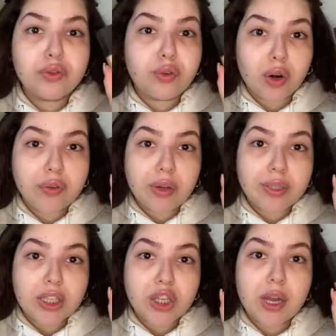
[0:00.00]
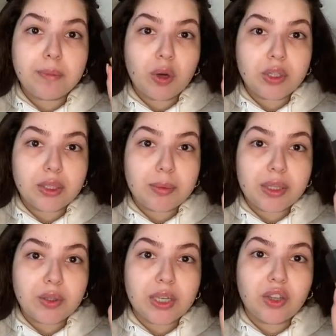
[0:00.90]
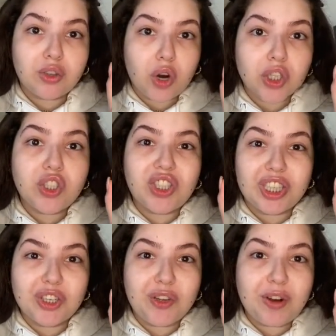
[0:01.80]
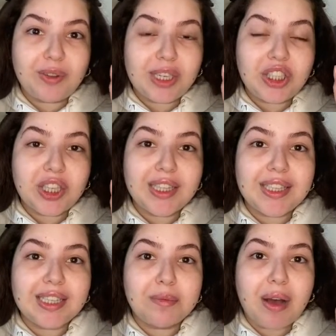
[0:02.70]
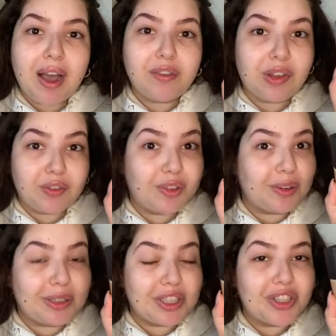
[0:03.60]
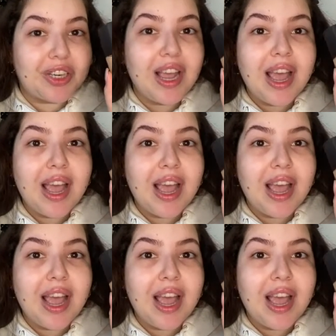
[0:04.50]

For foundation, I'm going to be using the NARS Sheer Glow Foundation. This is my favorite foundation.